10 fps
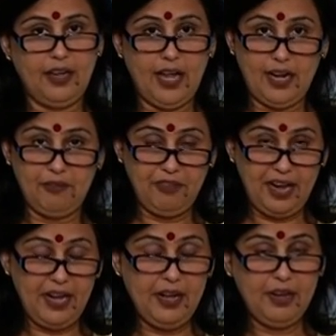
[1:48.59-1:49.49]
And
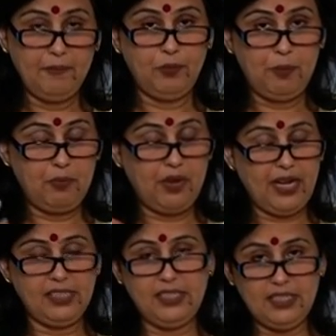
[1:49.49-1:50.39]
when the
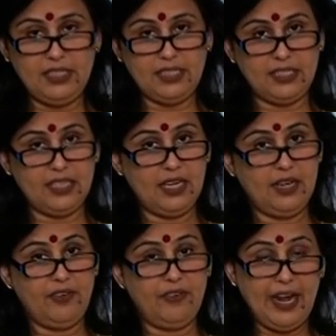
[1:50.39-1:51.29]
prices
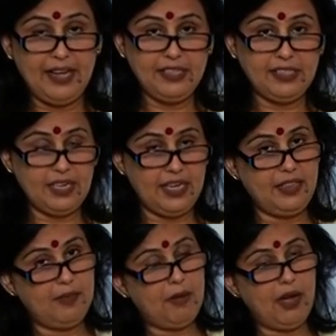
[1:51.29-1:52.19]
rise
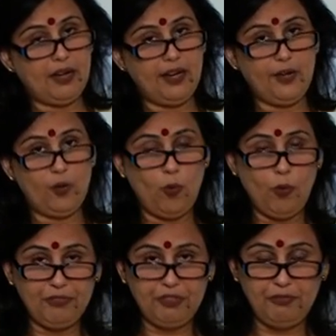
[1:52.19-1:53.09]
in the market
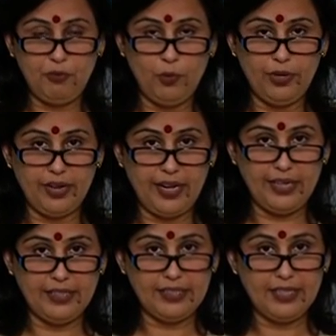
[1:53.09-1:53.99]
of the food
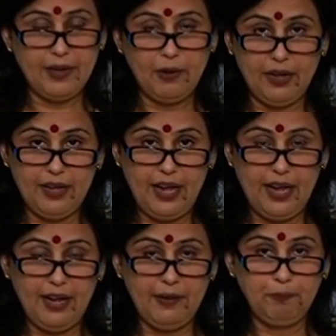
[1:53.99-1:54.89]
grains,
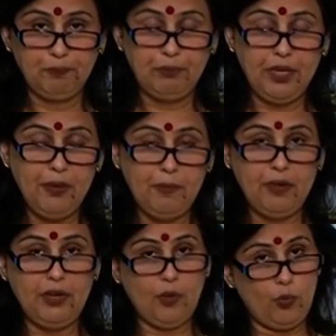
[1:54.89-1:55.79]
again
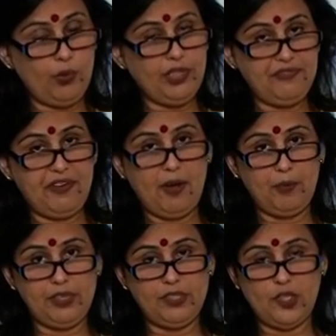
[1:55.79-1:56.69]
people or the
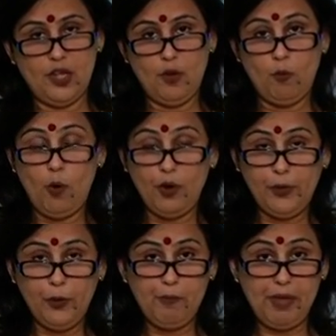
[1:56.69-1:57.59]
farmers
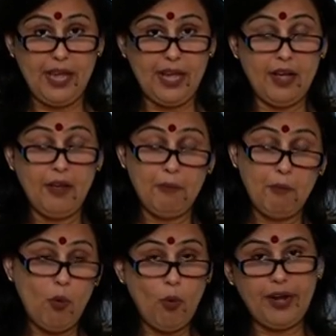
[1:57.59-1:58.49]
want to make
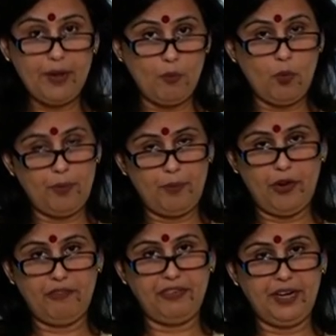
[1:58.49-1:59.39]
more and more
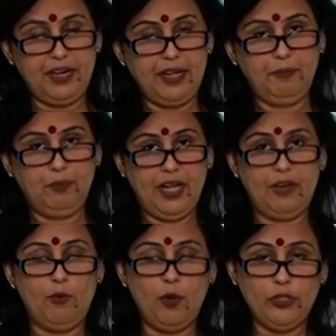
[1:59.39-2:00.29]
profit
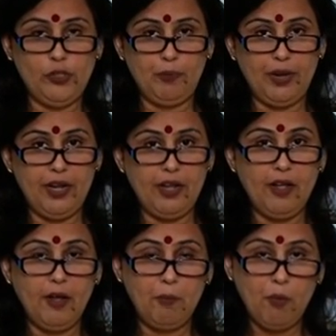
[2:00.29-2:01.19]
and want to bring
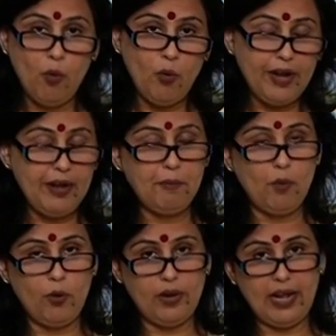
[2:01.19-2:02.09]
more and
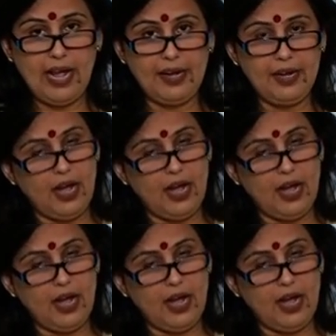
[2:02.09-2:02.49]
more land